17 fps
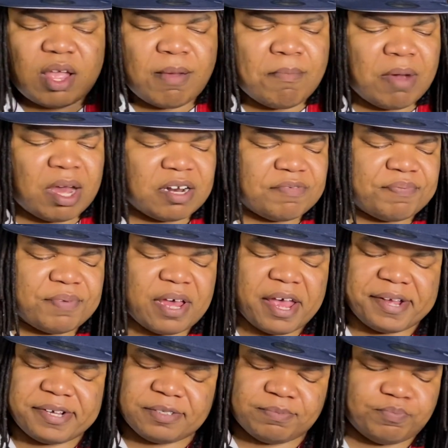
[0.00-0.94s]
Matter of
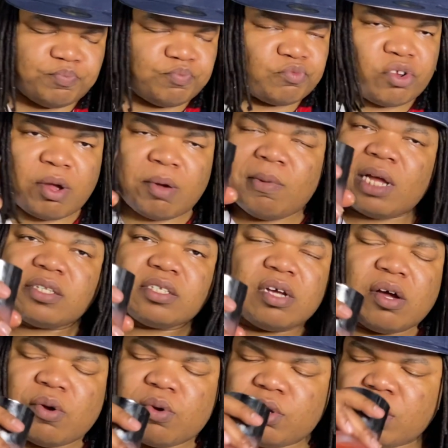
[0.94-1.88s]
fact, I'm about to
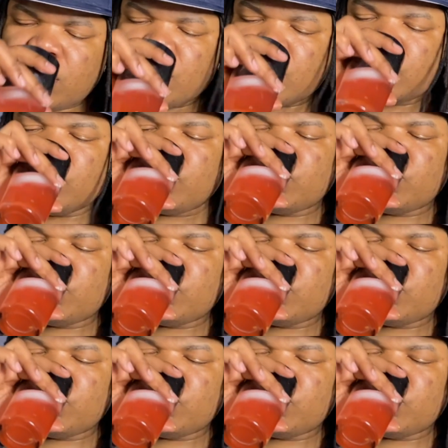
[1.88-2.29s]
go on here.